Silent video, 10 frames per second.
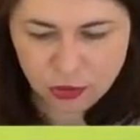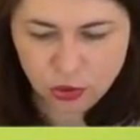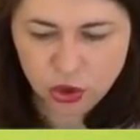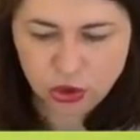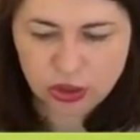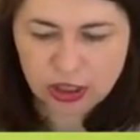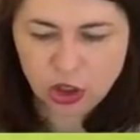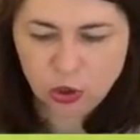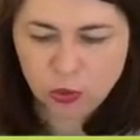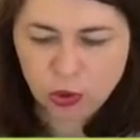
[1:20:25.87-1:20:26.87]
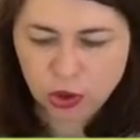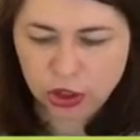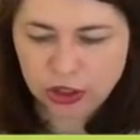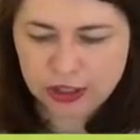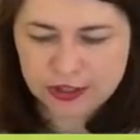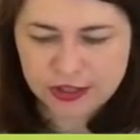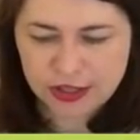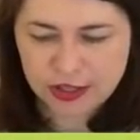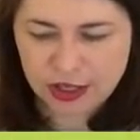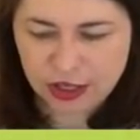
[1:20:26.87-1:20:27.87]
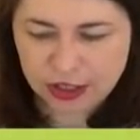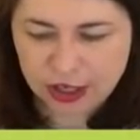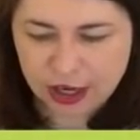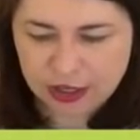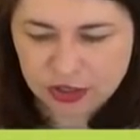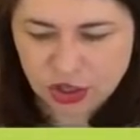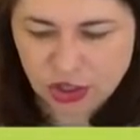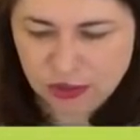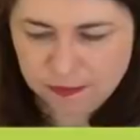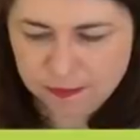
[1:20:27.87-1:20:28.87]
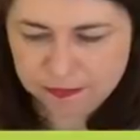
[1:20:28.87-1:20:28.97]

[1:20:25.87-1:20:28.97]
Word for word: Or can you all learn it so that then I can ask you?